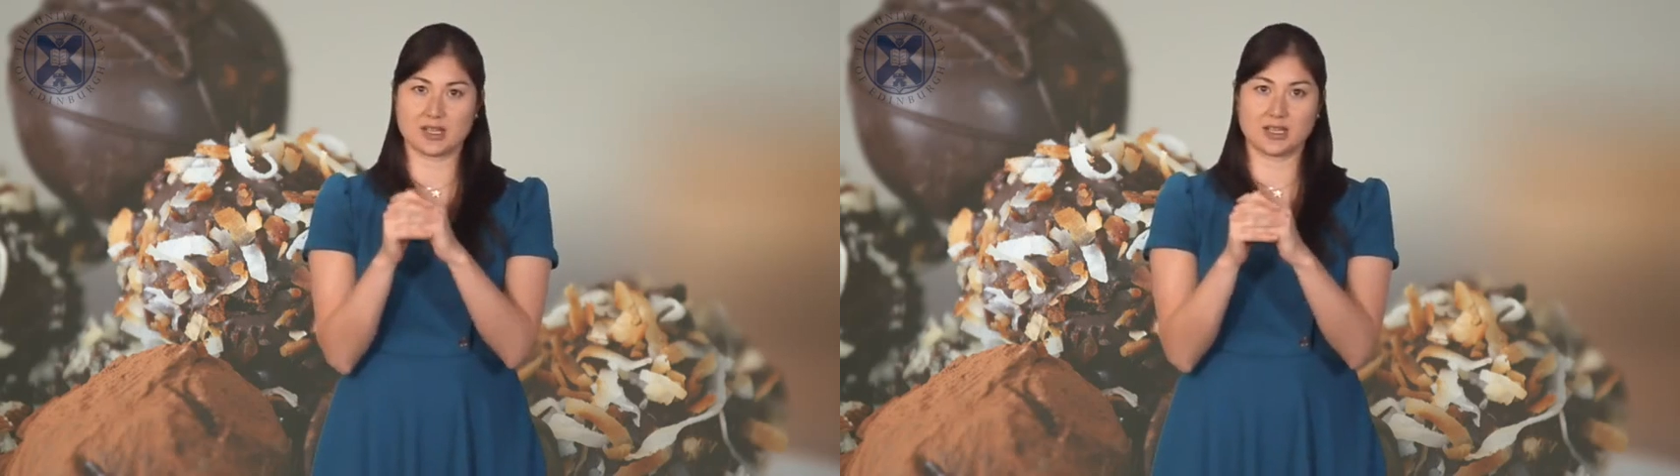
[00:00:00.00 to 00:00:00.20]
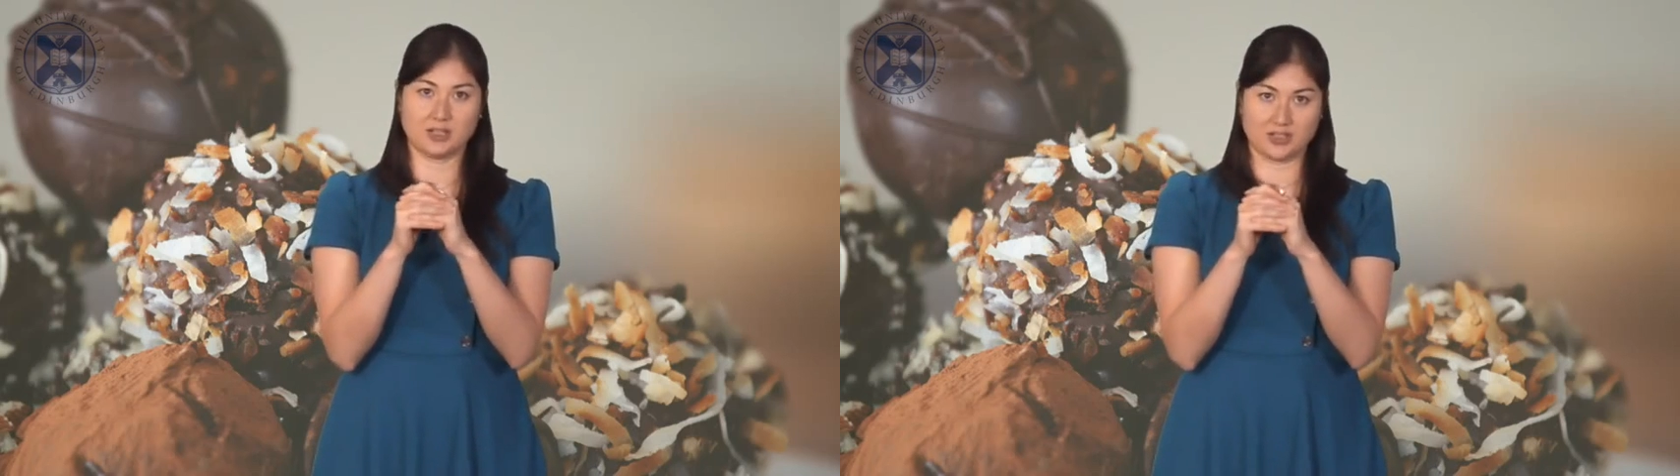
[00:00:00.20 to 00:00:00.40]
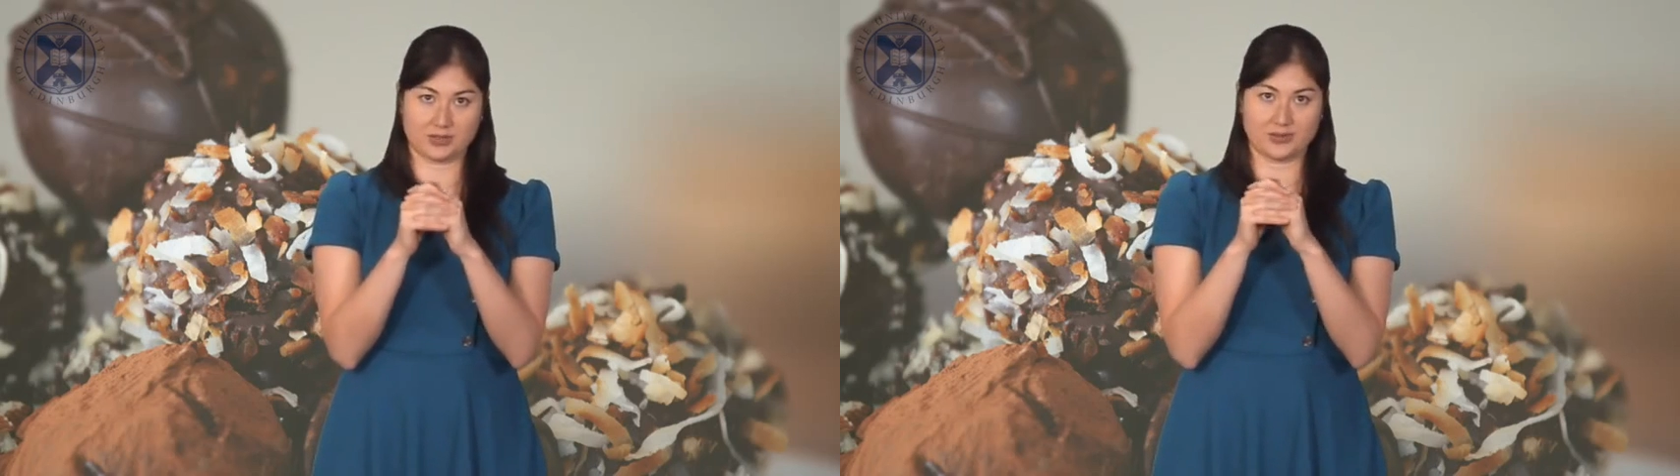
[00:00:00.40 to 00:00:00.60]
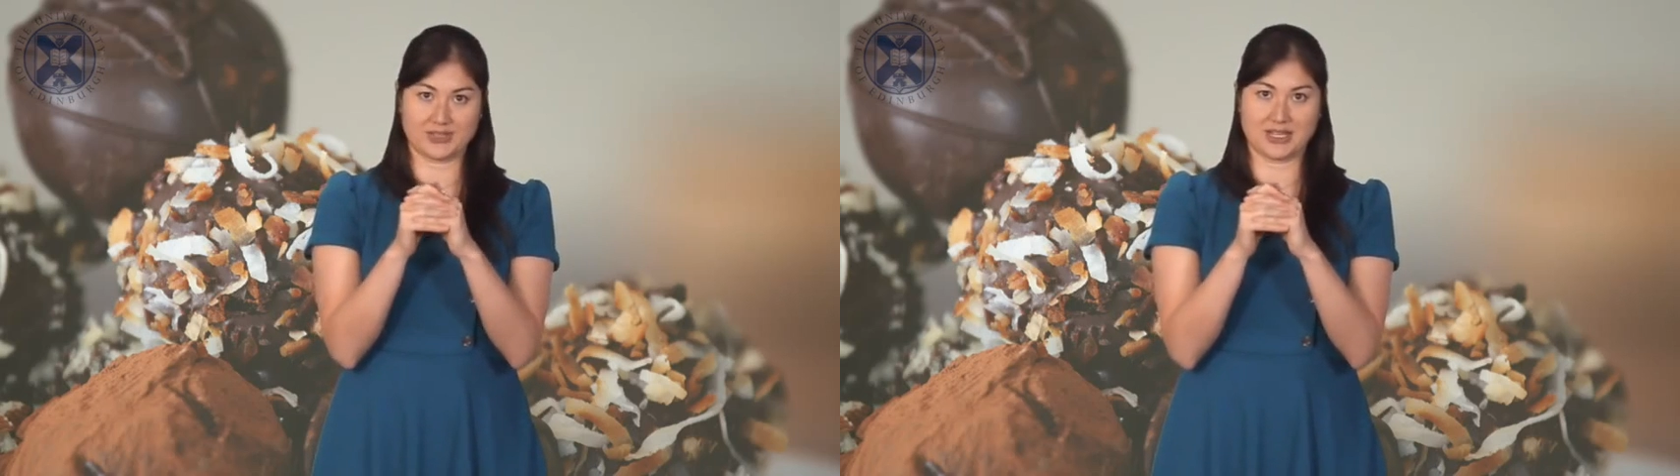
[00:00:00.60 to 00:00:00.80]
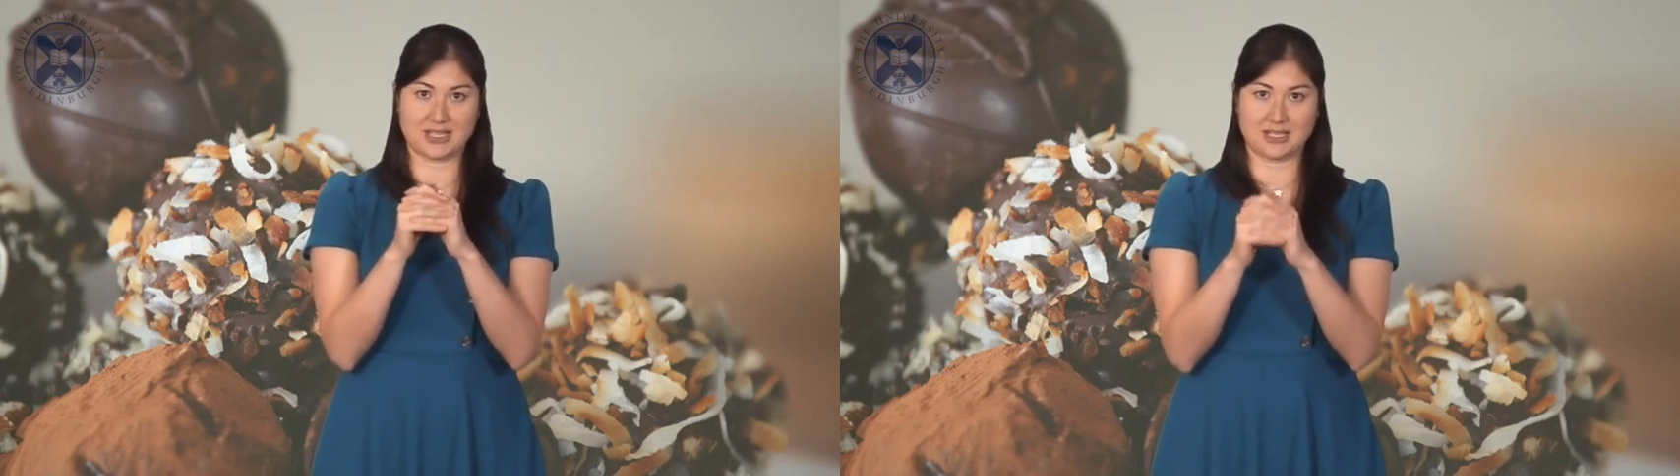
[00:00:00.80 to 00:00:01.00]

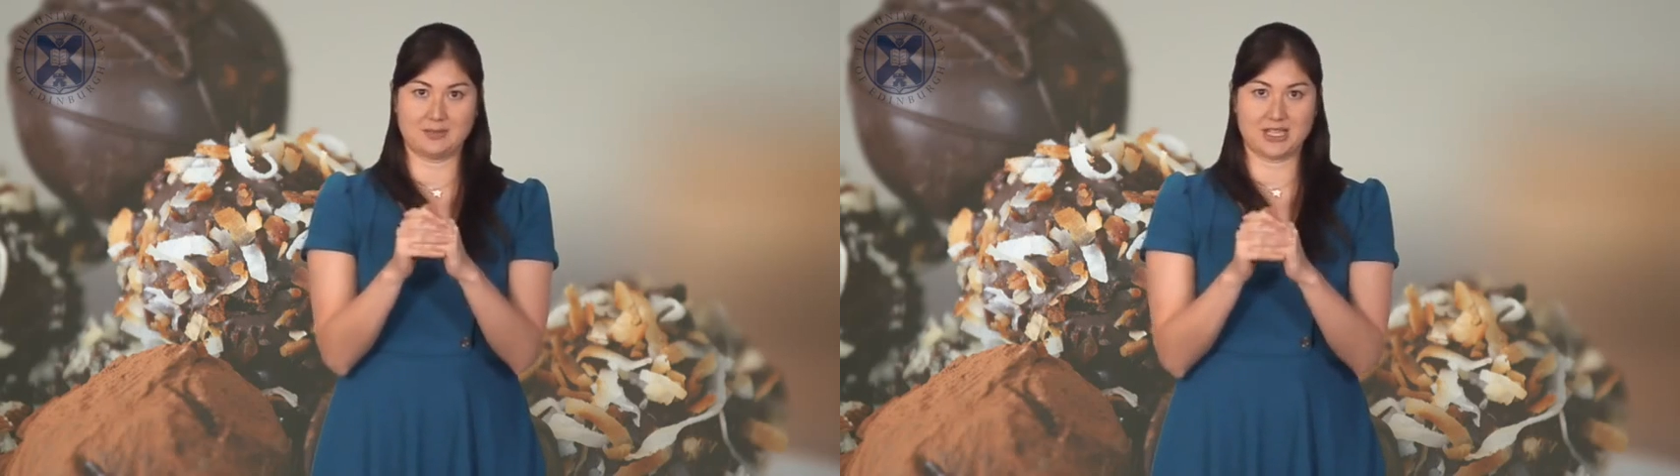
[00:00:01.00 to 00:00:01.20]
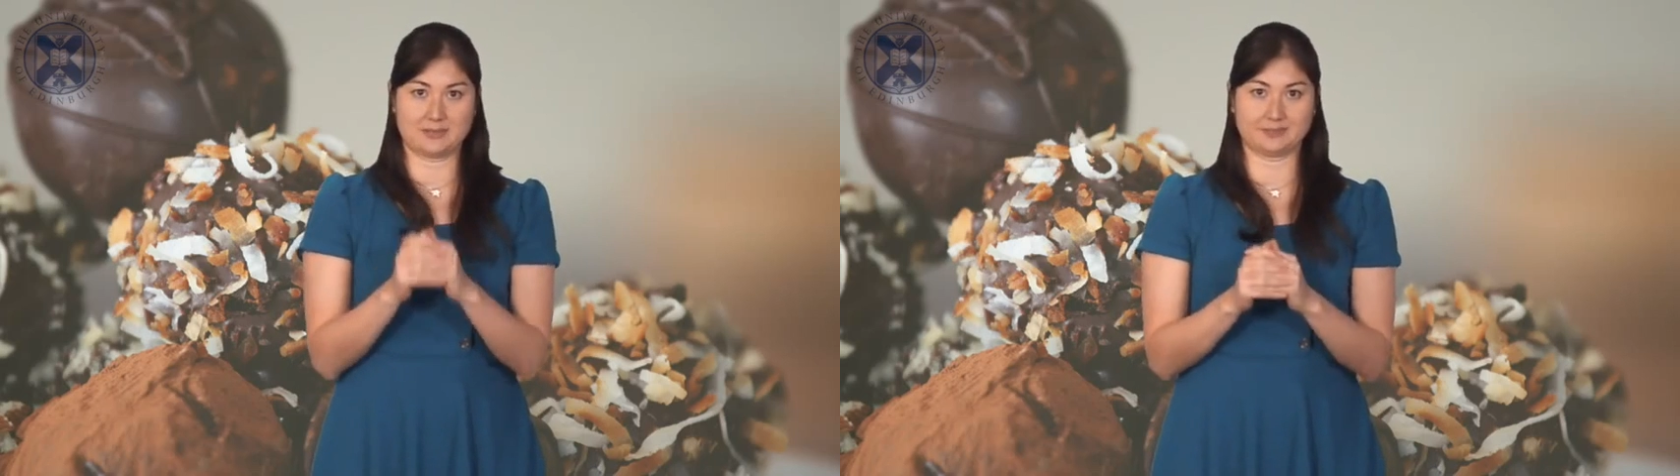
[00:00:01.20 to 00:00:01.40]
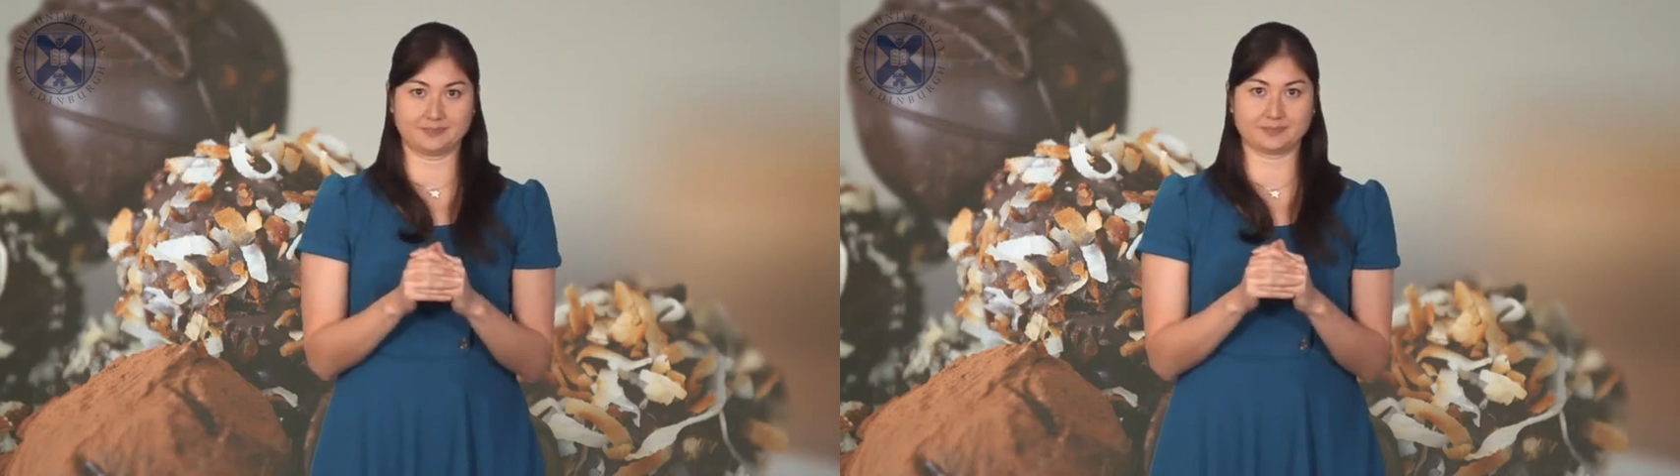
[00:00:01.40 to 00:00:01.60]
psychological state in me.